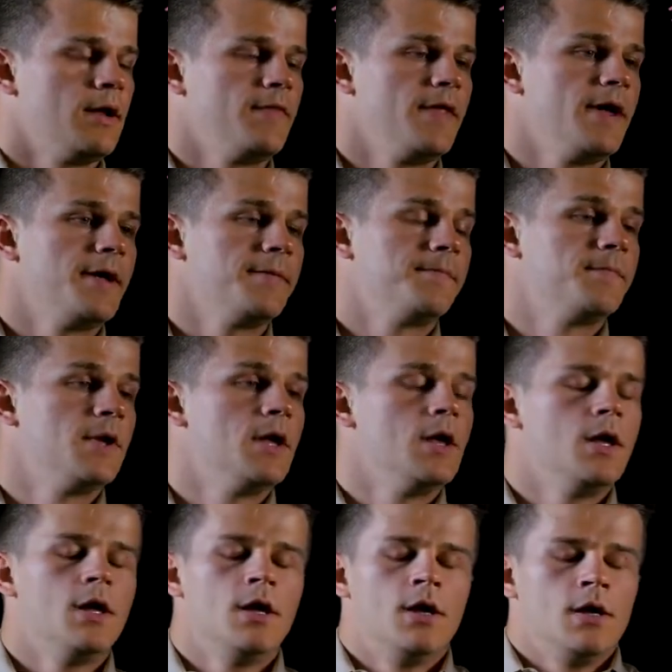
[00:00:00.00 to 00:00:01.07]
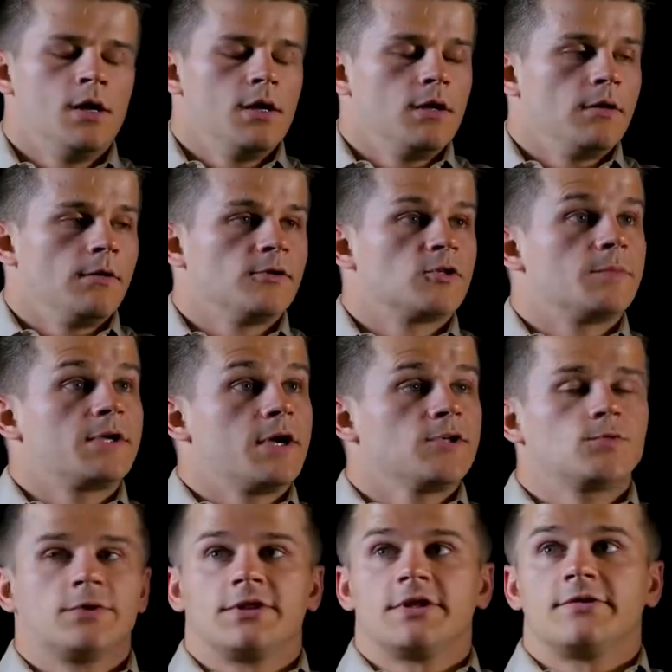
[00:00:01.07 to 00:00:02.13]
And then, so
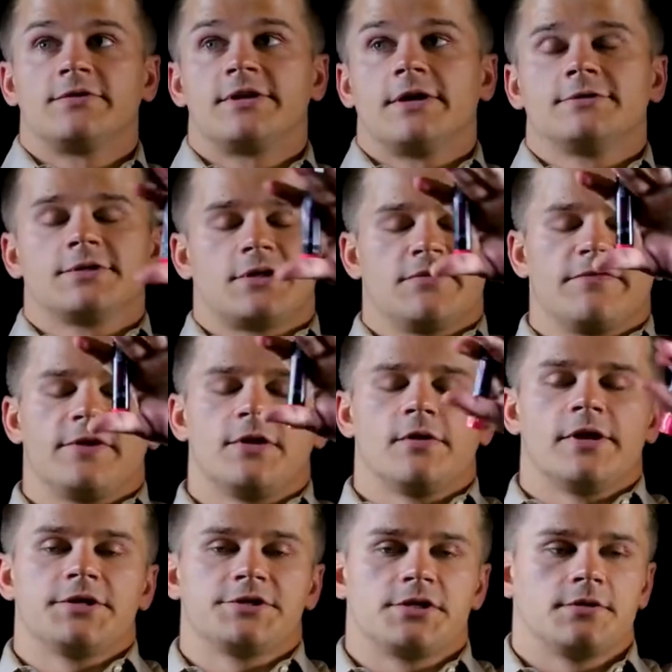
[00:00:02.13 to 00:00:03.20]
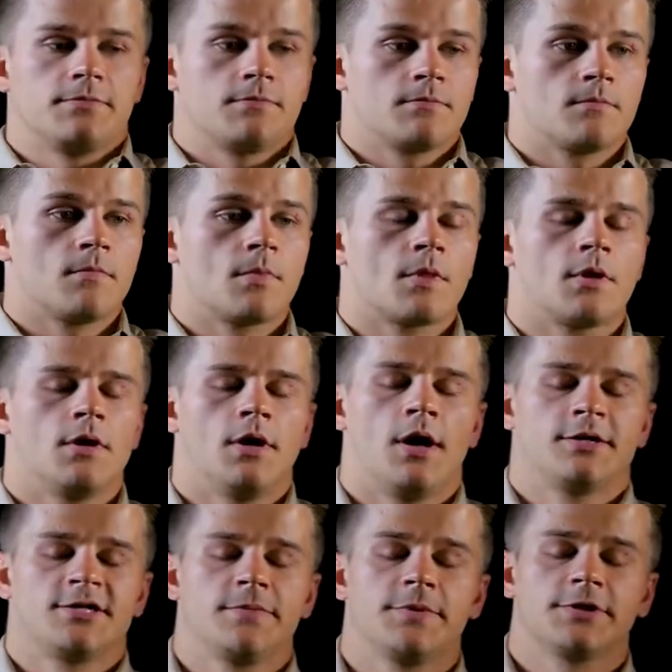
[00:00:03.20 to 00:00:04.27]
because with this delta configuration,
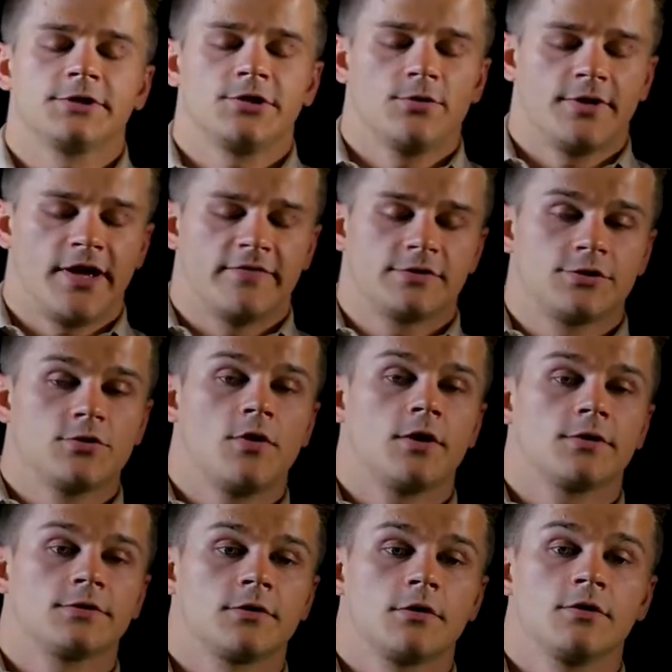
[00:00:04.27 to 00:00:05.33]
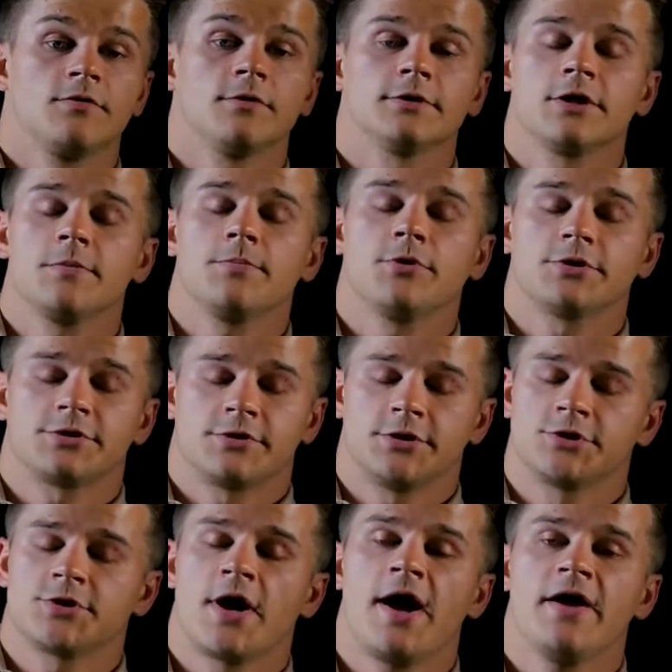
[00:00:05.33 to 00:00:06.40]
uh, typically you would have a 230 volt input to
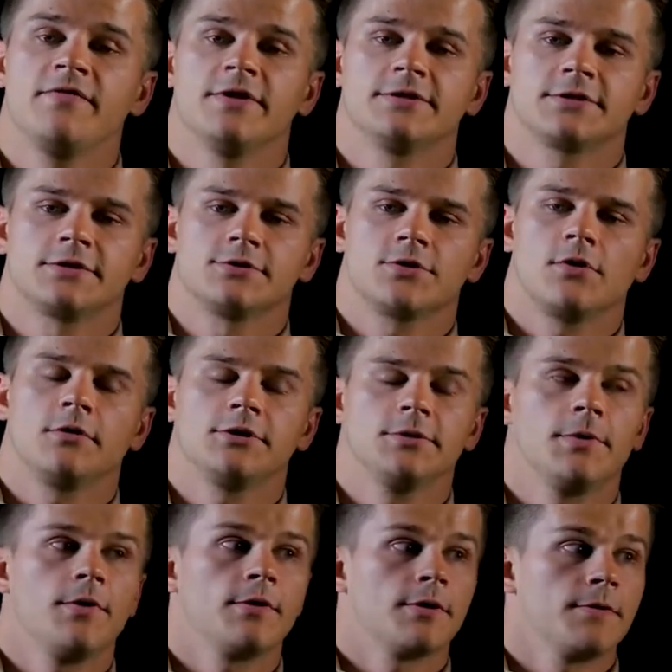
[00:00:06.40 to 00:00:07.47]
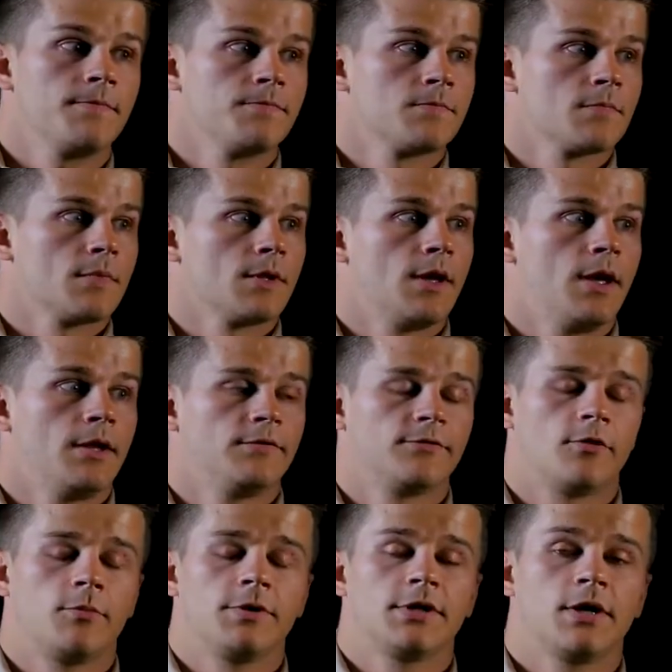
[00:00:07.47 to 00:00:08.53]
the drive that's controlling the motor. And
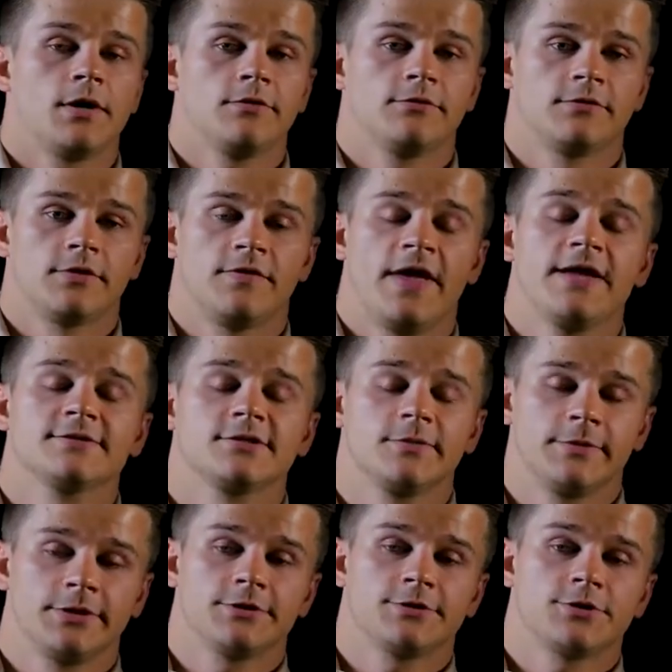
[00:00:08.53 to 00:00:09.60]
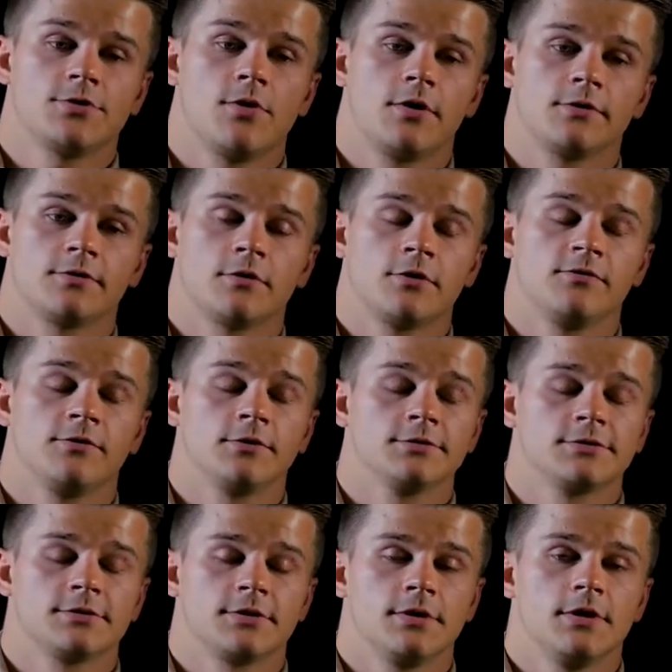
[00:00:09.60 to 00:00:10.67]
so because that's limited to 230
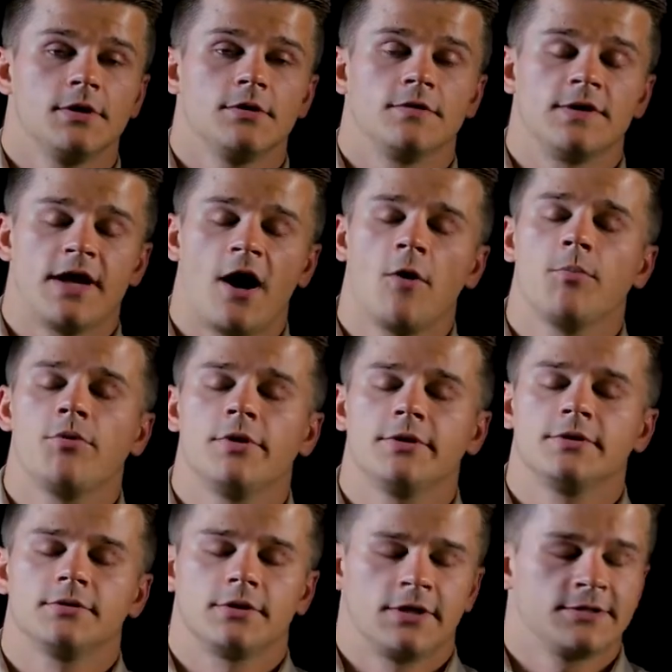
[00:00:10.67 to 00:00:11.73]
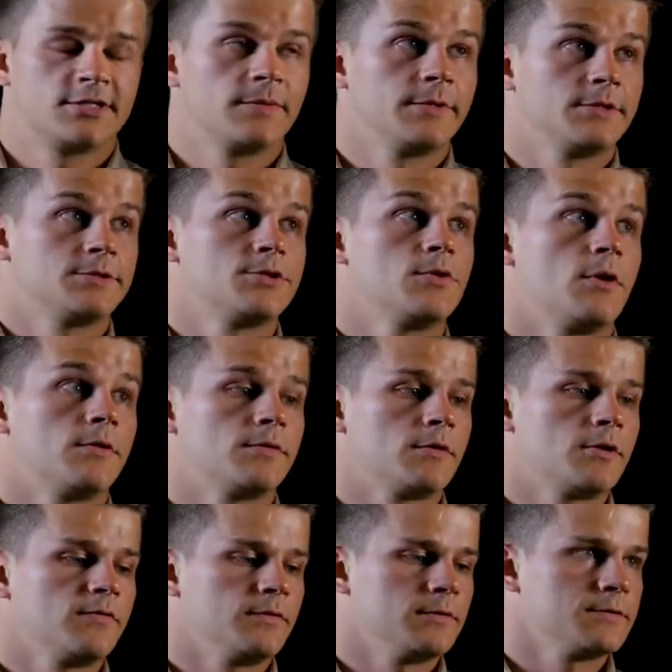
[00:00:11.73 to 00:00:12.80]
volts, the output is limited to
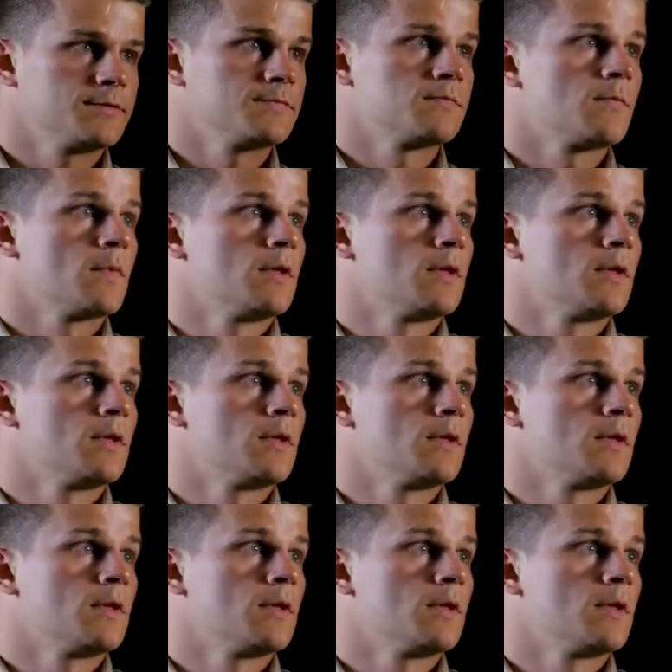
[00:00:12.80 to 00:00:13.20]
230 volts.